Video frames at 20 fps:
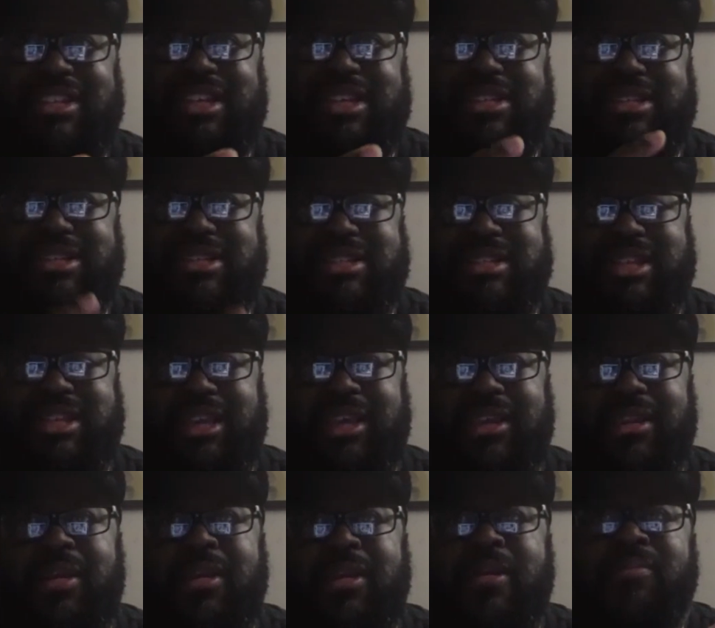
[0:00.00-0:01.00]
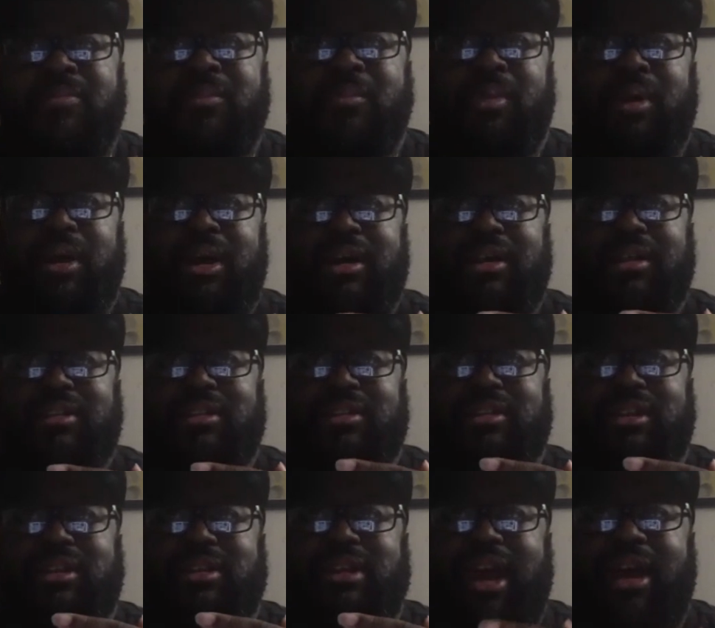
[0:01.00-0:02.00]
a chance to see it. But
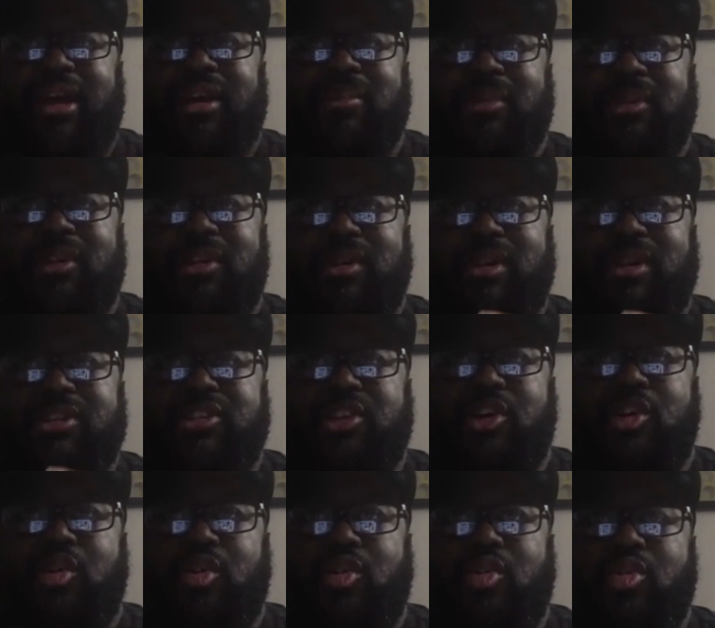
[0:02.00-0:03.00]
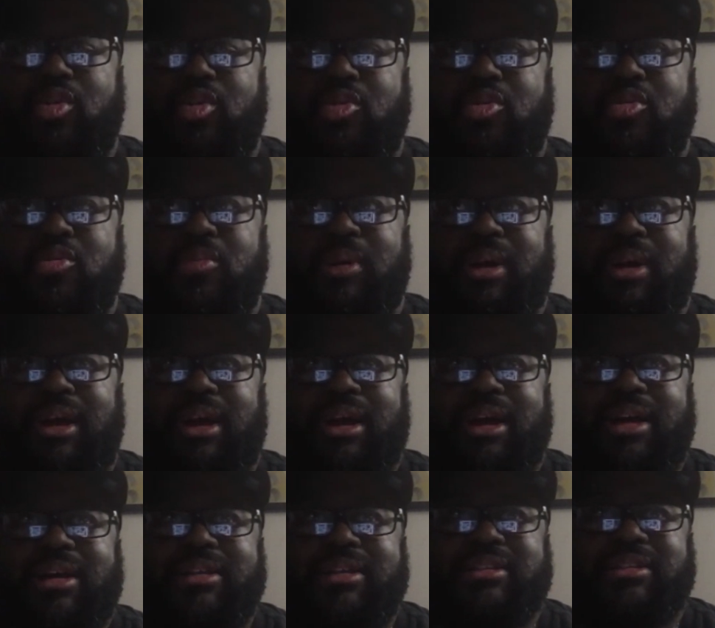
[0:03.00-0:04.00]
the documentary is so cool
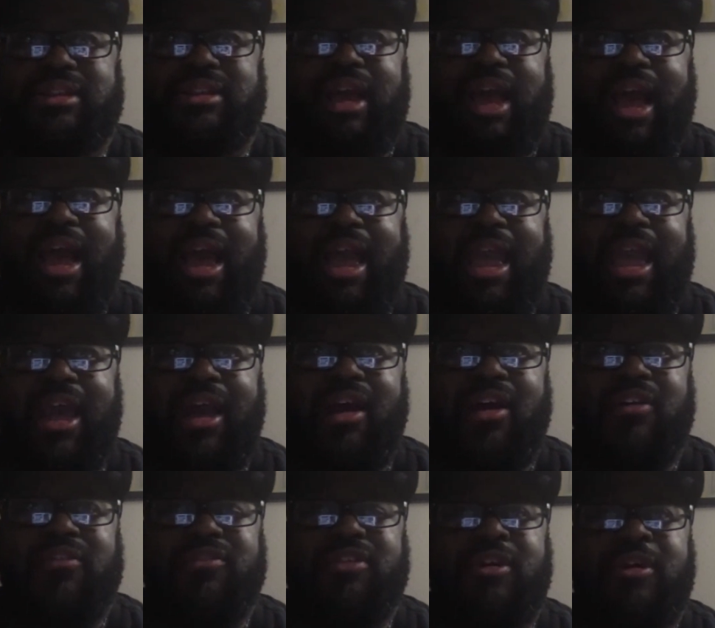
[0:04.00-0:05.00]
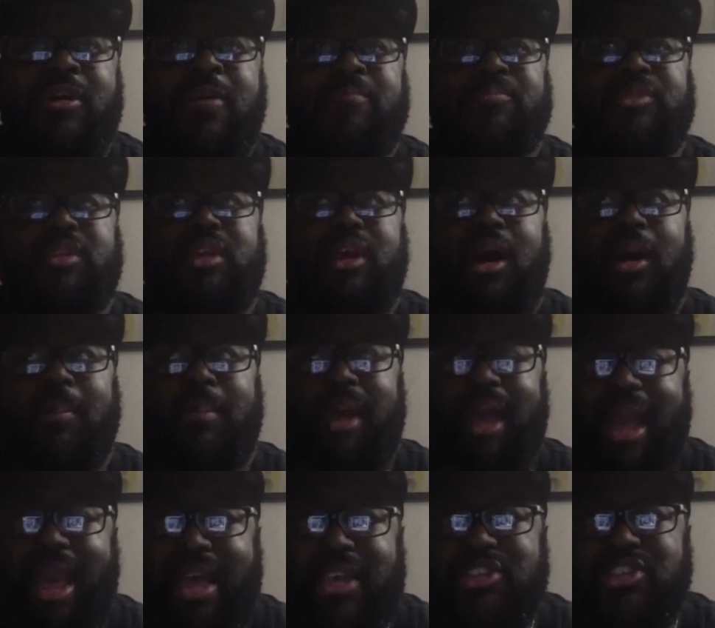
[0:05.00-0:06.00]
because I have a
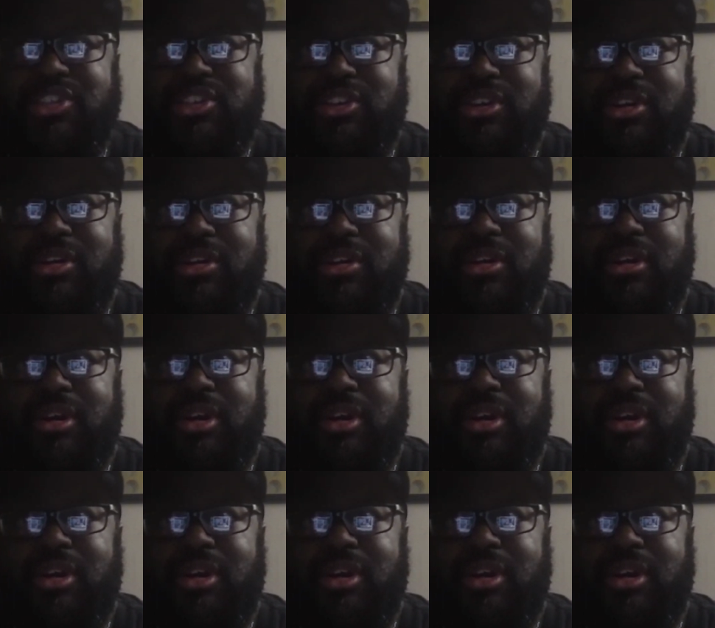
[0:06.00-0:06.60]
pastor